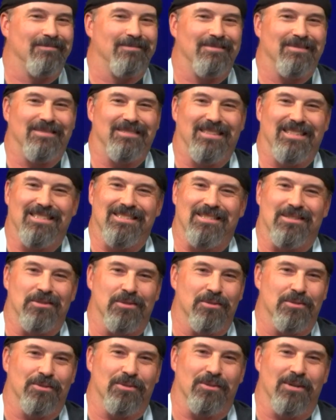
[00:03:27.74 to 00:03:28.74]
That's a
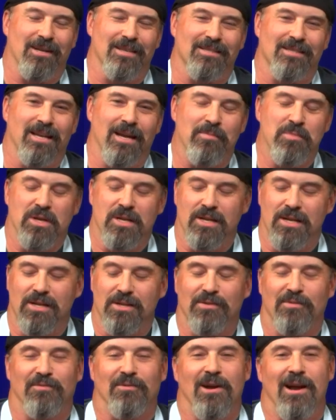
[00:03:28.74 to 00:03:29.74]
little crazy. I mean, it
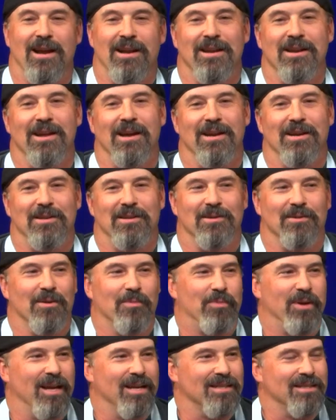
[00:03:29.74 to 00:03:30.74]
is Friday night here on
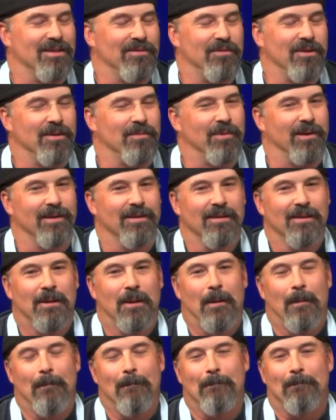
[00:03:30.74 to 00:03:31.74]
PAC TV, but
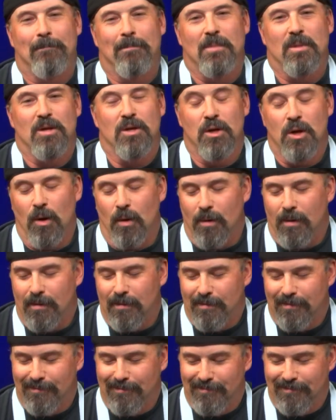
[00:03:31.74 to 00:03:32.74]
you know,
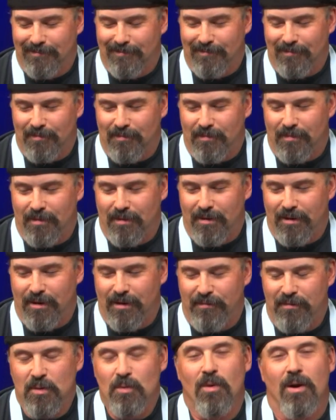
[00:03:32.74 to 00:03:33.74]

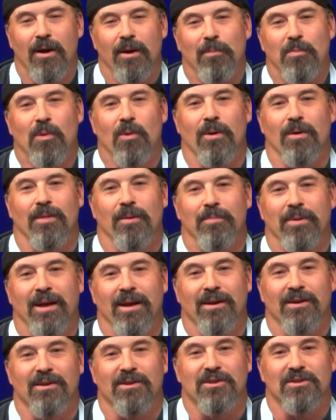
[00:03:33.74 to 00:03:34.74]
if you want to pour the
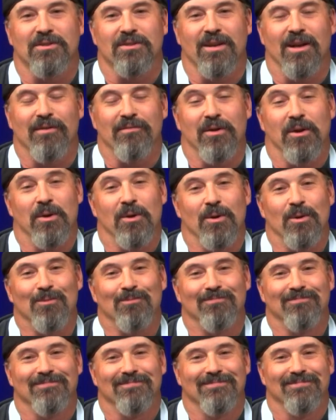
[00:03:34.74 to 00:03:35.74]
paint on yourself at
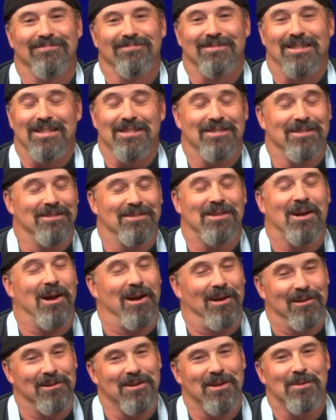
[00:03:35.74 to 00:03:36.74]
home, it's
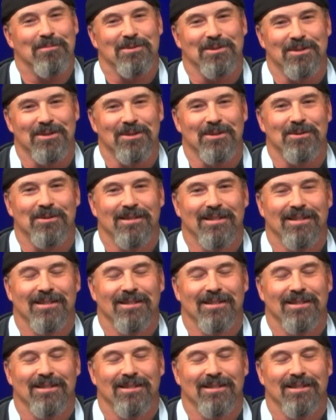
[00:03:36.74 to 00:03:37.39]
entirely up to you.